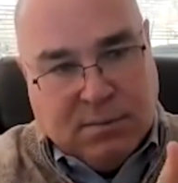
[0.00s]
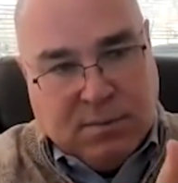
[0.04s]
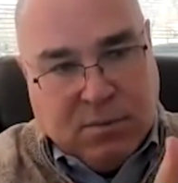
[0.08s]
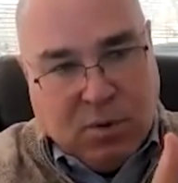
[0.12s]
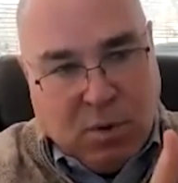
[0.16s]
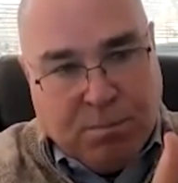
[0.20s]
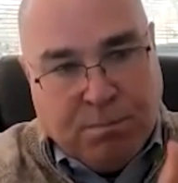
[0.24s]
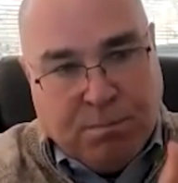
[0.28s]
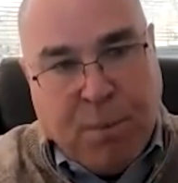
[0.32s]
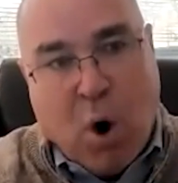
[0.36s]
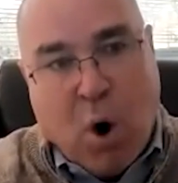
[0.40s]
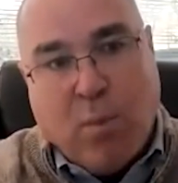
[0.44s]

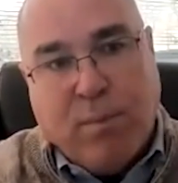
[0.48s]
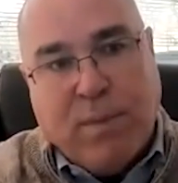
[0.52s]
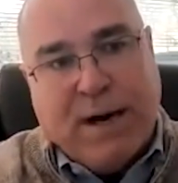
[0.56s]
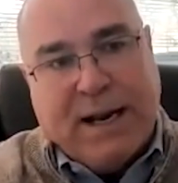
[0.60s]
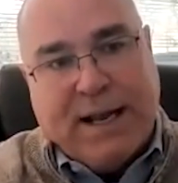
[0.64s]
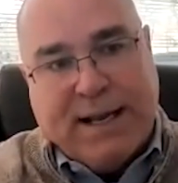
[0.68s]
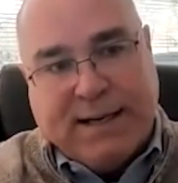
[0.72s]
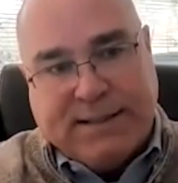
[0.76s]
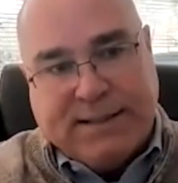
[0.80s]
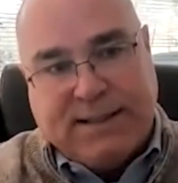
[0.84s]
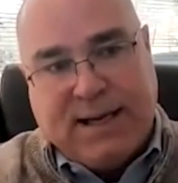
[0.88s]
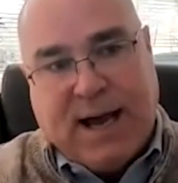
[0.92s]
moment
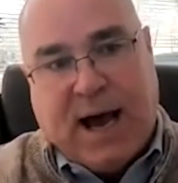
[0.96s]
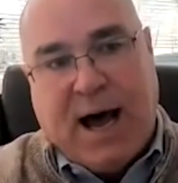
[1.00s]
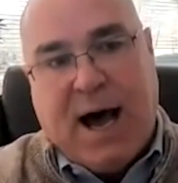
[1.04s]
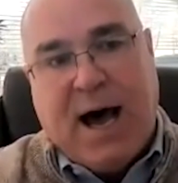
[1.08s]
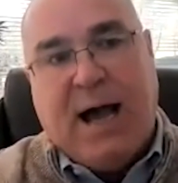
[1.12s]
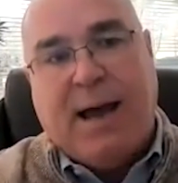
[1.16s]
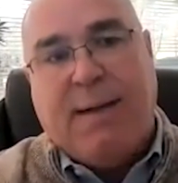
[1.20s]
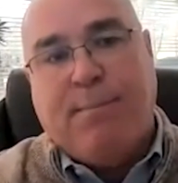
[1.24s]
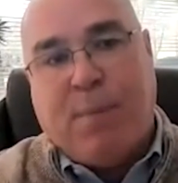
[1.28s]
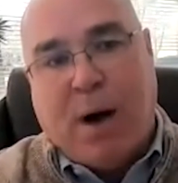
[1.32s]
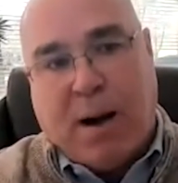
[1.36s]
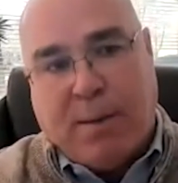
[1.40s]
in
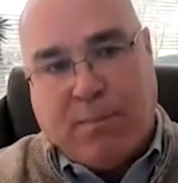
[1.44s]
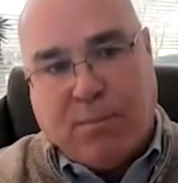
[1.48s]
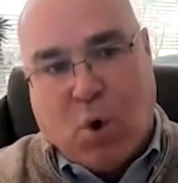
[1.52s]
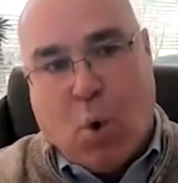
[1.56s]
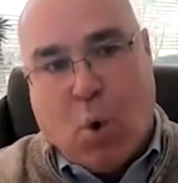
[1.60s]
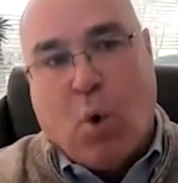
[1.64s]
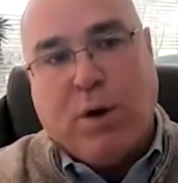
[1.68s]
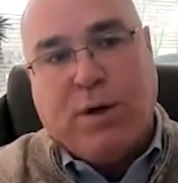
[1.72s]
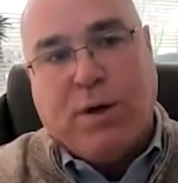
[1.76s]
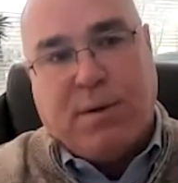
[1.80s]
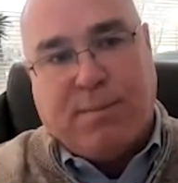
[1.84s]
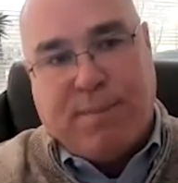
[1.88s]
time, I'm
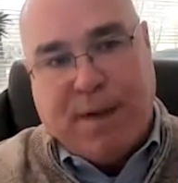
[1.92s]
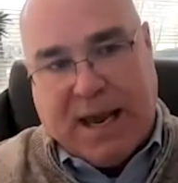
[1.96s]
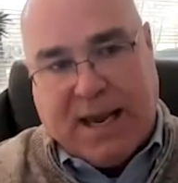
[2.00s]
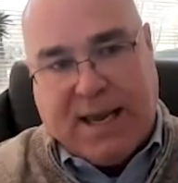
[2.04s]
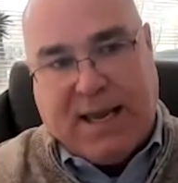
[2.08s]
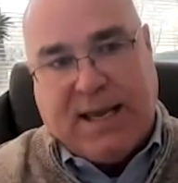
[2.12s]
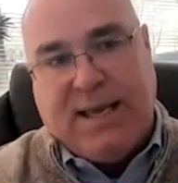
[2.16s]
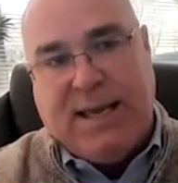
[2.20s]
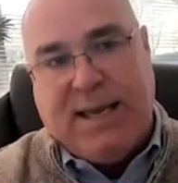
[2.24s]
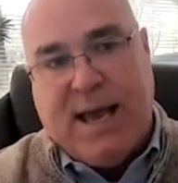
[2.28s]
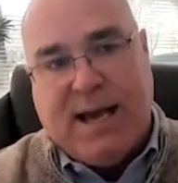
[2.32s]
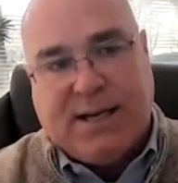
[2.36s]
going to make
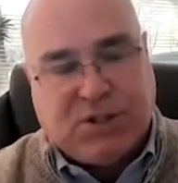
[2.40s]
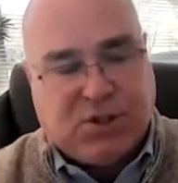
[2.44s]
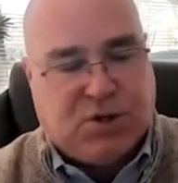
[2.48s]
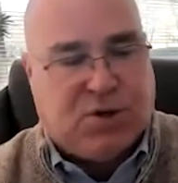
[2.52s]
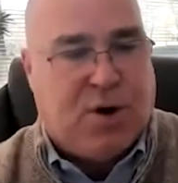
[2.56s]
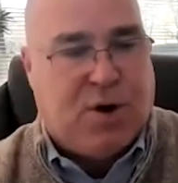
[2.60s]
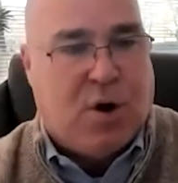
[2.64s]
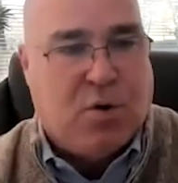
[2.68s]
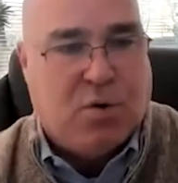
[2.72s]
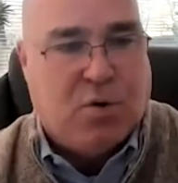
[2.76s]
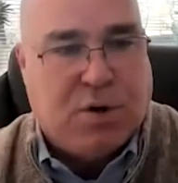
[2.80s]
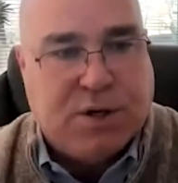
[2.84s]
a yes,
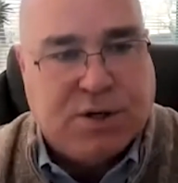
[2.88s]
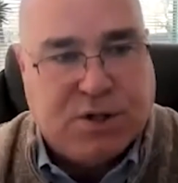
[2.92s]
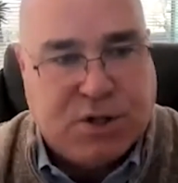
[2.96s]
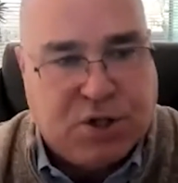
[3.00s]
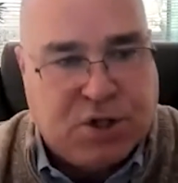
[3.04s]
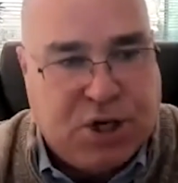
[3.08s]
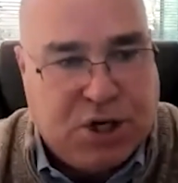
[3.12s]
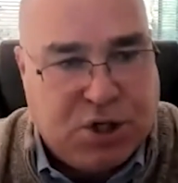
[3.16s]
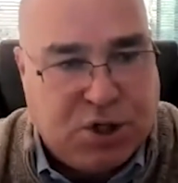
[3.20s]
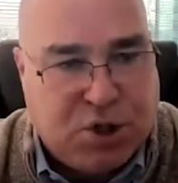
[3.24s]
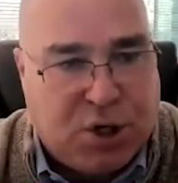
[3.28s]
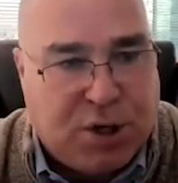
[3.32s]
no
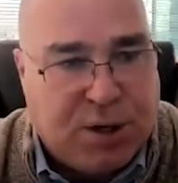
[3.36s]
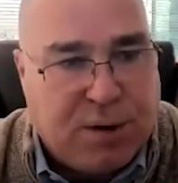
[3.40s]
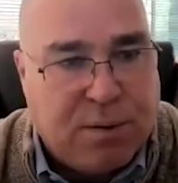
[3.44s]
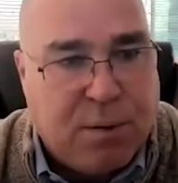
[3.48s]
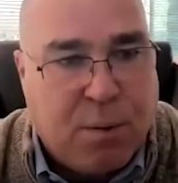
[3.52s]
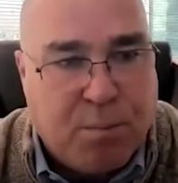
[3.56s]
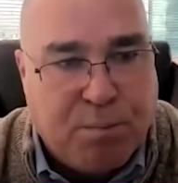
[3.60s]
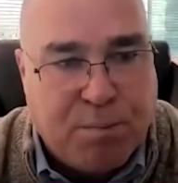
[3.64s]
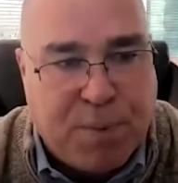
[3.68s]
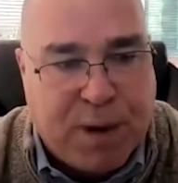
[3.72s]
decision,